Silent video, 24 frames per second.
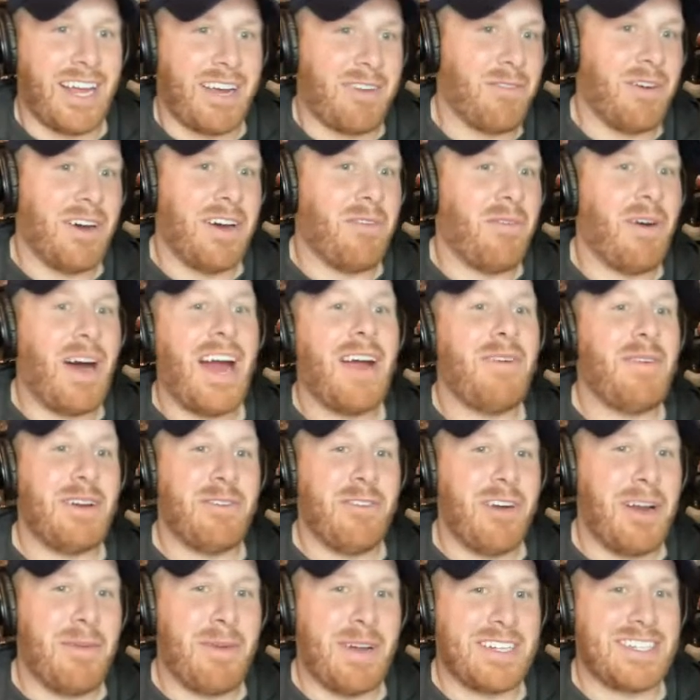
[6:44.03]
Like, why are we
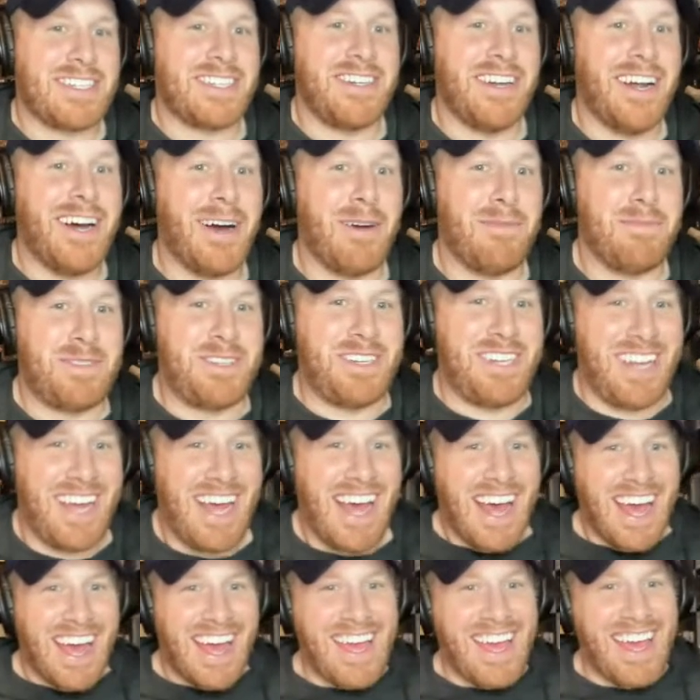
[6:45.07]
worried about snubs
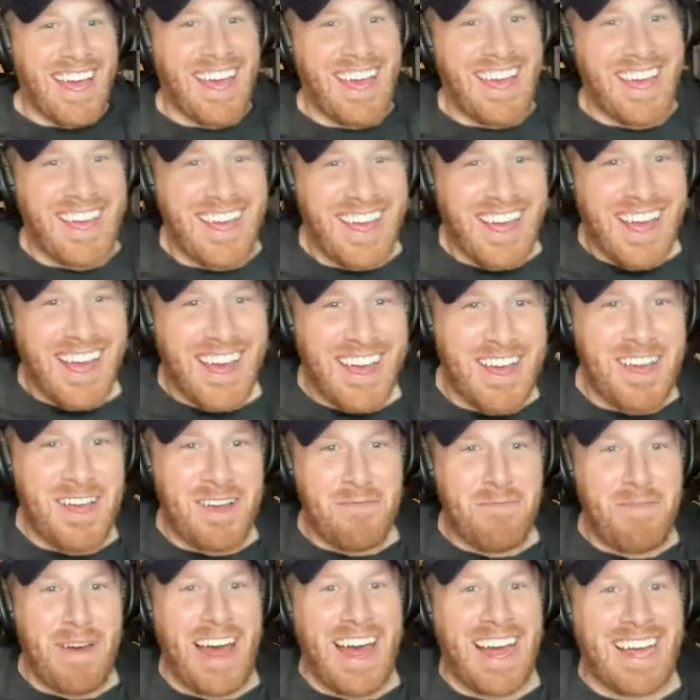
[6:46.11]

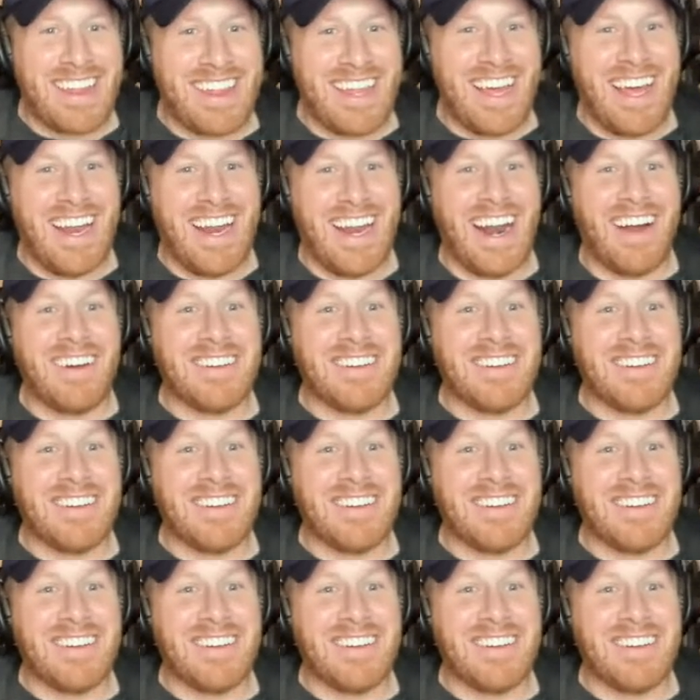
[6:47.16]
back then?